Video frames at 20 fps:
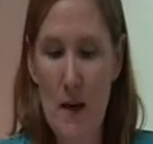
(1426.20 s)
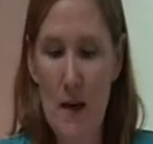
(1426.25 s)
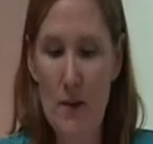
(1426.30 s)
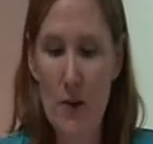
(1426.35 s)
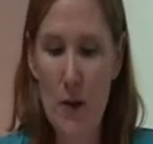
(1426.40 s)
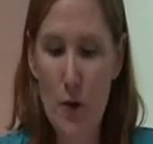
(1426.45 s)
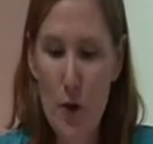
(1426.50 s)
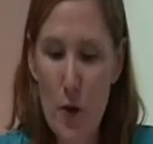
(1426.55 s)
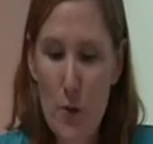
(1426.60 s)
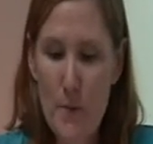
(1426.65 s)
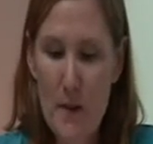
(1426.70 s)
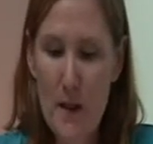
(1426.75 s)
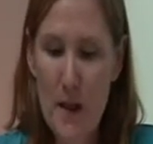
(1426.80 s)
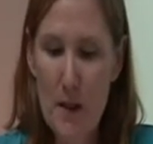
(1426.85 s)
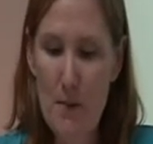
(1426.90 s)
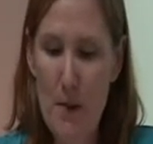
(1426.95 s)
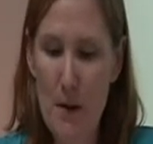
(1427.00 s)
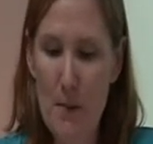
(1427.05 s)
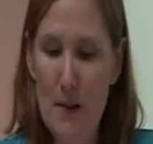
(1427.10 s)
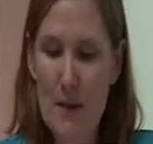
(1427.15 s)
the group's
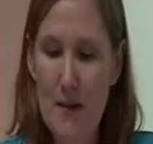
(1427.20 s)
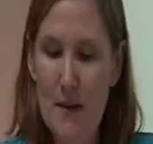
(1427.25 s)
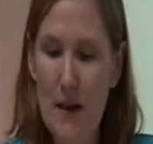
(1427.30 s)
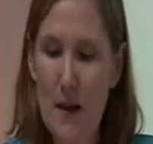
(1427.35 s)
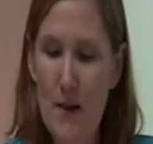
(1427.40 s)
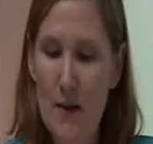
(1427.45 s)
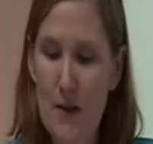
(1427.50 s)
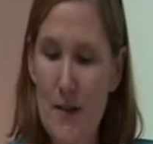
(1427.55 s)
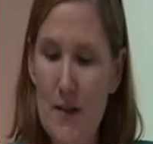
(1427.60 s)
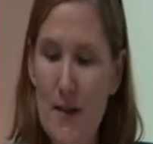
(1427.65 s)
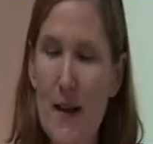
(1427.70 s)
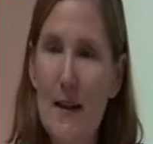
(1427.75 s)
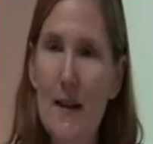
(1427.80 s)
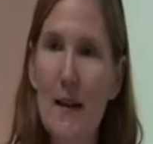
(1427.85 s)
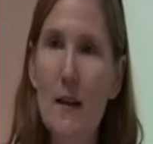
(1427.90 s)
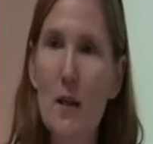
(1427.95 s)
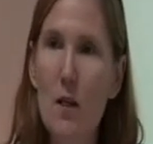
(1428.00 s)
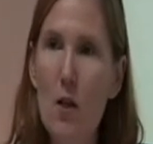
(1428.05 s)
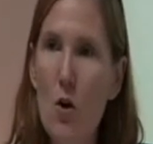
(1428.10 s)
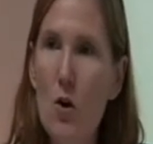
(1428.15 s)
commitment to
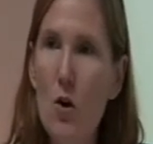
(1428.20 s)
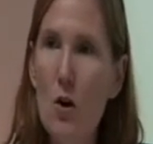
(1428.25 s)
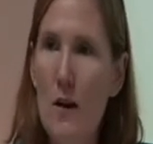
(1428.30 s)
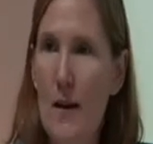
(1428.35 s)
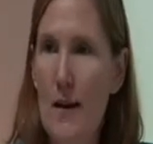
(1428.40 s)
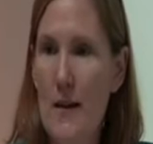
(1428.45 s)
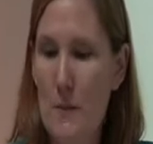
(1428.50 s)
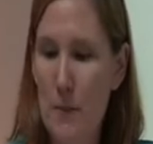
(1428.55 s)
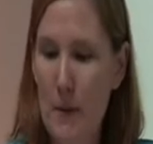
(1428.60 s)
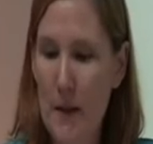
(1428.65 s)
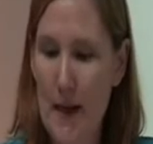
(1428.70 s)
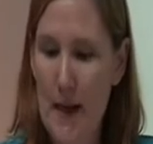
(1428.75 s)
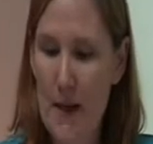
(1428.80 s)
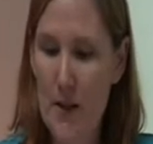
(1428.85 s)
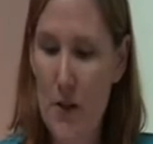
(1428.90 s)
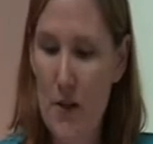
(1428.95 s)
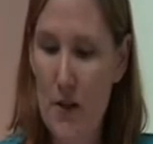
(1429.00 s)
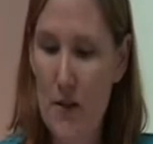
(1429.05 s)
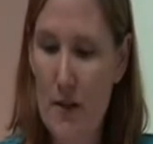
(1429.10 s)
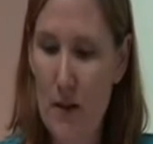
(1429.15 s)
understanding local
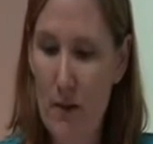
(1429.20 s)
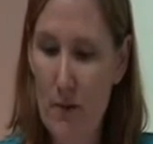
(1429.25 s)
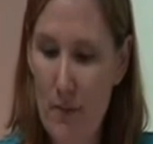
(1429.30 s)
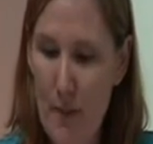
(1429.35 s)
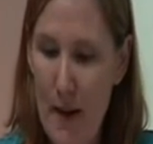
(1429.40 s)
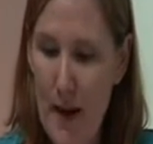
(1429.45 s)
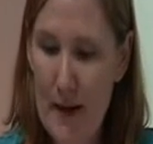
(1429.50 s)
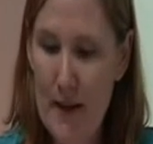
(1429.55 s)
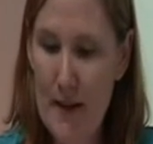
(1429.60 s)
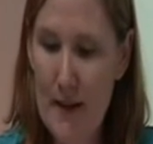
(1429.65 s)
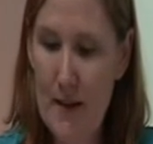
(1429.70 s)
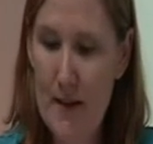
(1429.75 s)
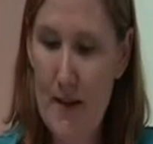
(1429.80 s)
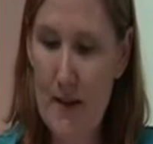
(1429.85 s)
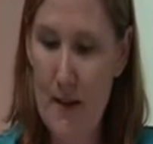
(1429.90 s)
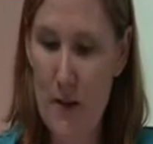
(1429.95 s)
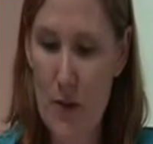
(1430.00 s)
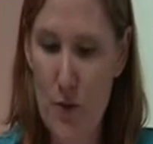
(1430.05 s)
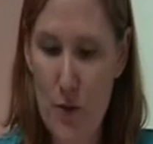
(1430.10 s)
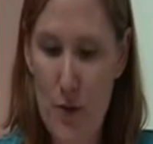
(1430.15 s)
explanations of madness
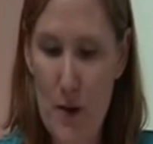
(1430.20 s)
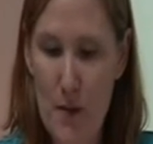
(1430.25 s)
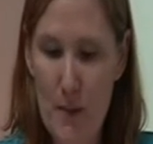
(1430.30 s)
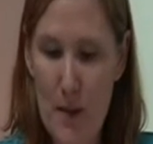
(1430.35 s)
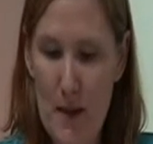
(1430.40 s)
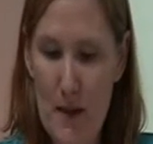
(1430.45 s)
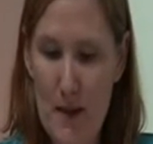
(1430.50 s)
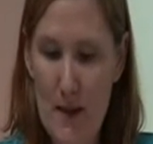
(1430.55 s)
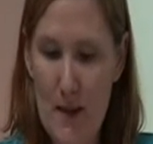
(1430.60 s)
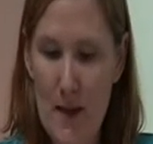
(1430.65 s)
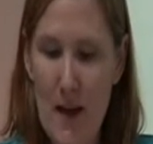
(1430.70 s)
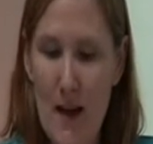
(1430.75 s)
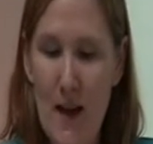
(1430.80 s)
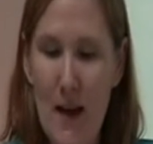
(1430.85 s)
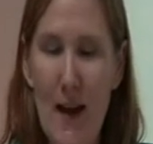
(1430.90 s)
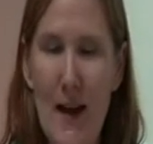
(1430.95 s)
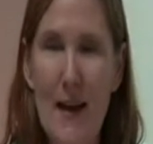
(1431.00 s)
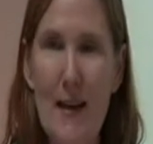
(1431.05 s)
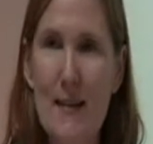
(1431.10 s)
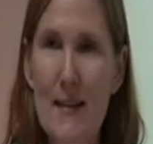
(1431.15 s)
and treatment
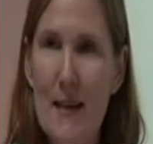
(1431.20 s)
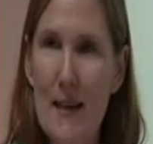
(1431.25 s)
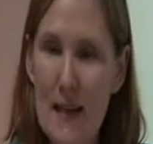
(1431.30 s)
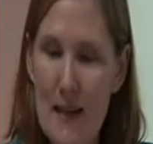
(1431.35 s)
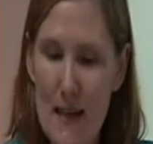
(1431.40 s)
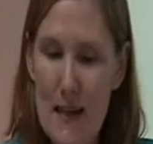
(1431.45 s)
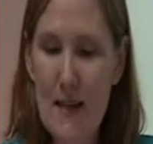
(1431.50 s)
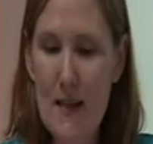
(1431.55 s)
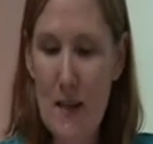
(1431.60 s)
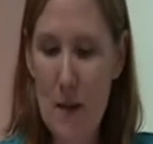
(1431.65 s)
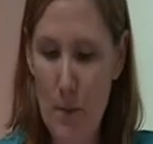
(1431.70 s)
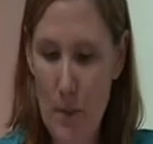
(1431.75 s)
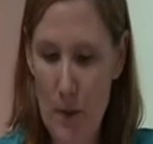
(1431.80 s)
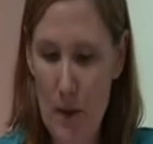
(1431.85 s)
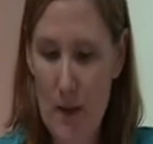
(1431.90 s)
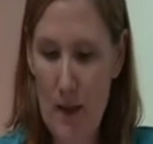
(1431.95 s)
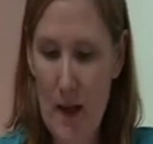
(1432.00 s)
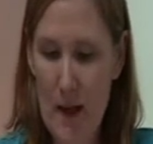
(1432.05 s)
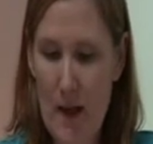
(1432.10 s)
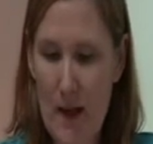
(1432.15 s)
as the key to
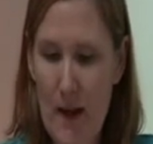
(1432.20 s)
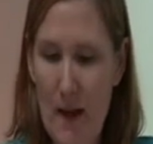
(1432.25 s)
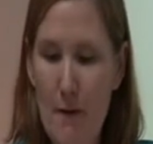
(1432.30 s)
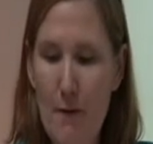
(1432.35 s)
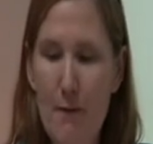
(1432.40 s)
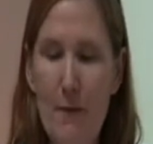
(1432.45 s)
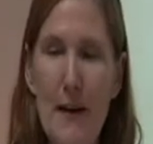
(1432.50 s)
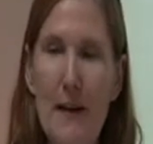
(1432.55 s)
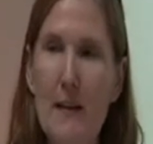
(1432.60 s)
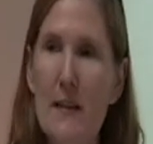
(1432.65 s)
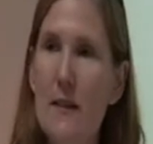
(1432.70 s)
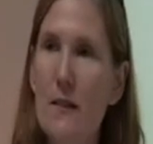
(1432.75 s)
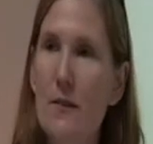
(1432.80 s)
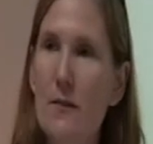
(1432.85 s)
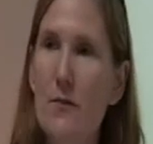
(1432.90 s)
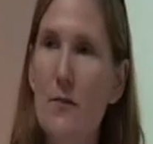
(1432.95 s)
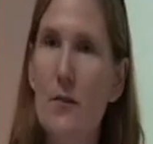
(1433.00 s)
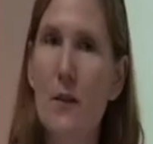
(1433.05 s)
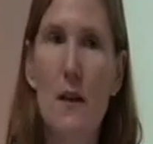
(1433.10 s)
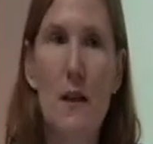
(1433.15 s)
building an
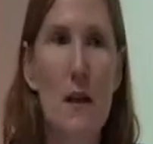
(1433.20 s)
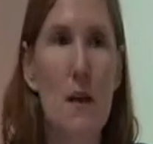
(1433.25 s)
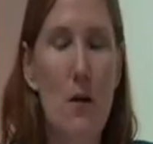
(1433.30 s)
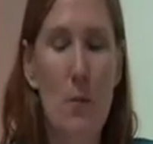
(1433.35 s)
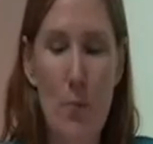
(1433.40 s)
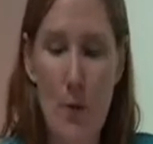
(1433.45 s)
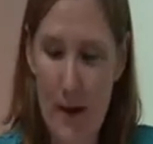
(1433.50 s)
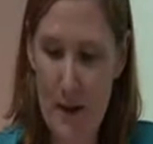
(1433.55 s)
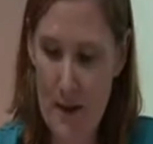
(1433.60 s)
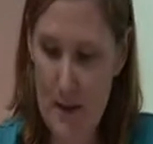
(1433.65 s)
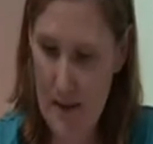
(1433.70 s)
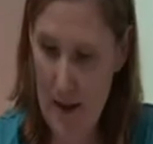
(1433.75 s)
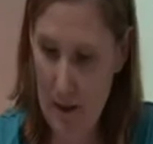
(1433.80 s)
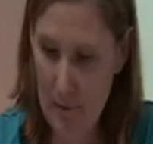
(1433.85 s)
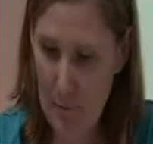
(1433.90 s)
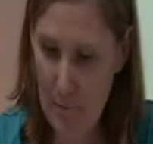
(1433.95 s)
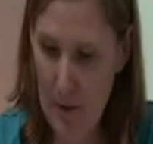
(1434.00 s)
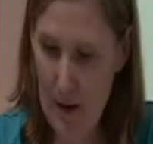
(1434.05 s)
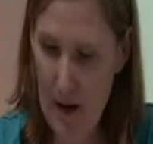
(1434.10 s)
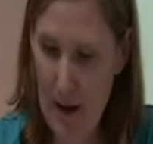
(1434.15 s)
effective clinical practice
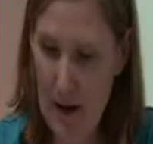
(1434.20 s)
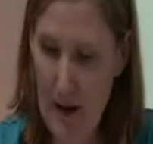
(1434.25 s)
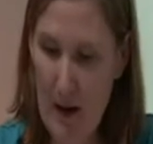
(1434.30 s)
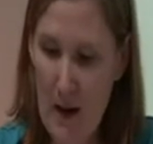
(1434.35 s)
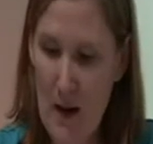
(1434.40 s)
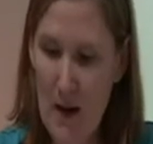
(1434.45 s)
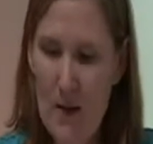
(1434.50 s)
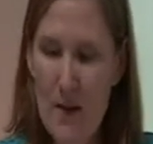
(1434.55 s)
at Fan.